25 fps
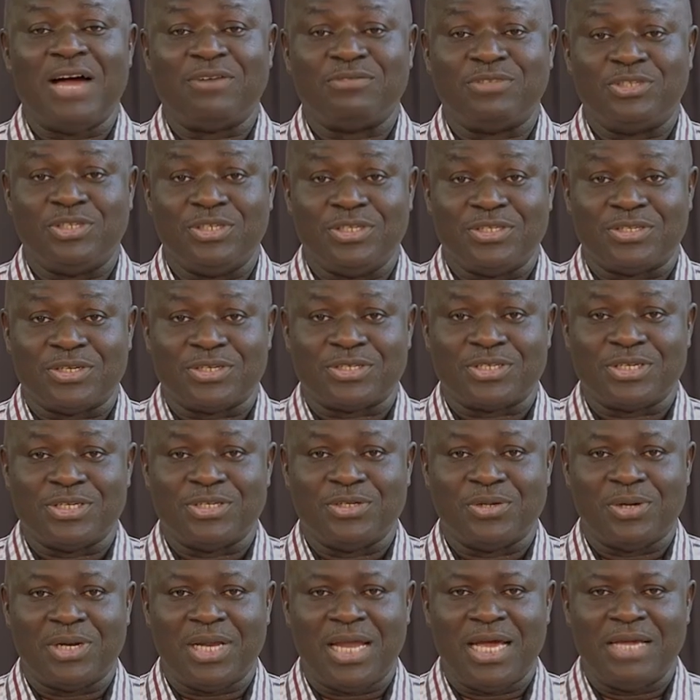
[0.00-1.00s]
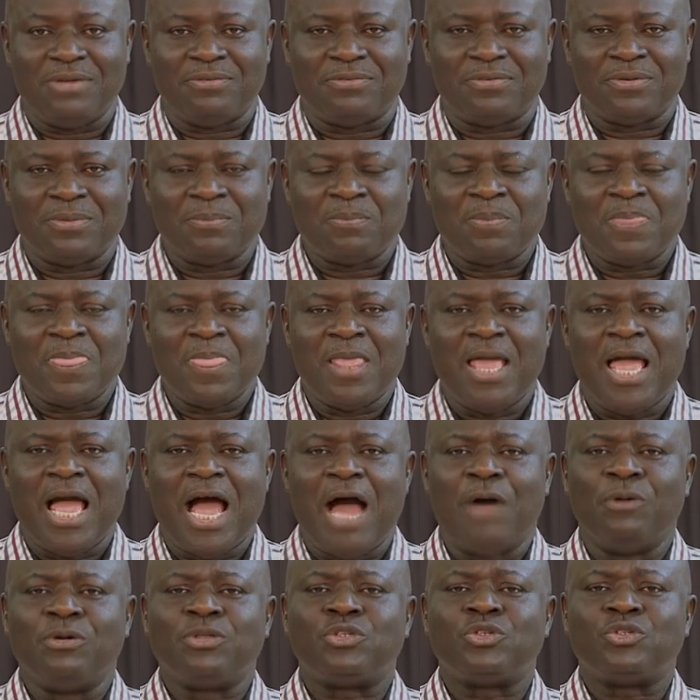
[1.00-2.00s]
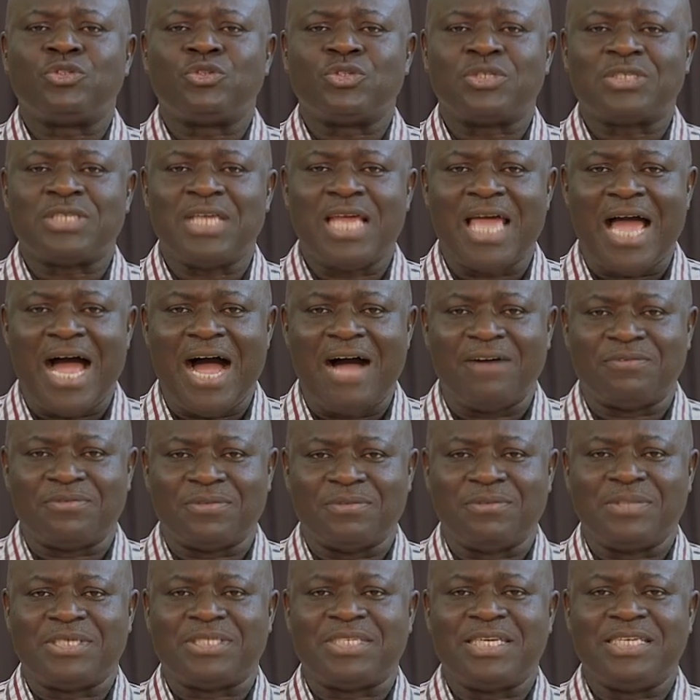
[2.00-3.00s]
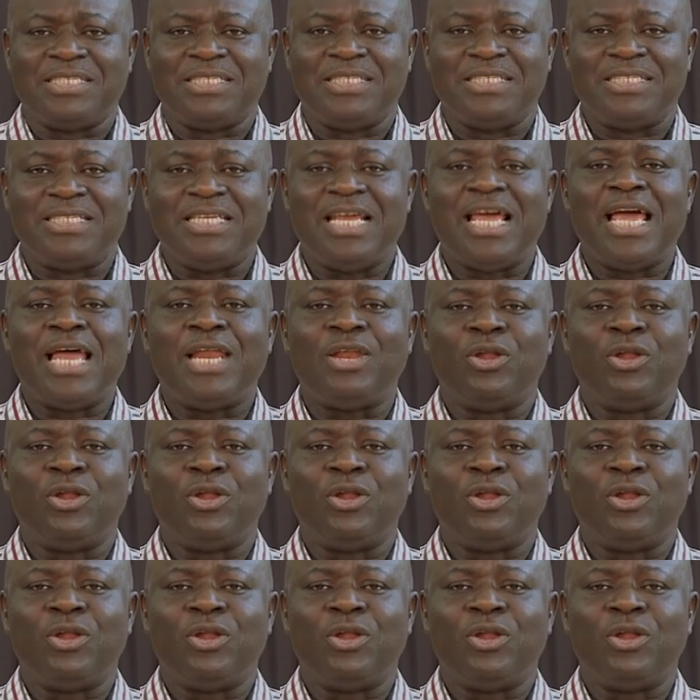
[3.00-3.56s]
have Jesus in your life, I want you to say after me, say, Dear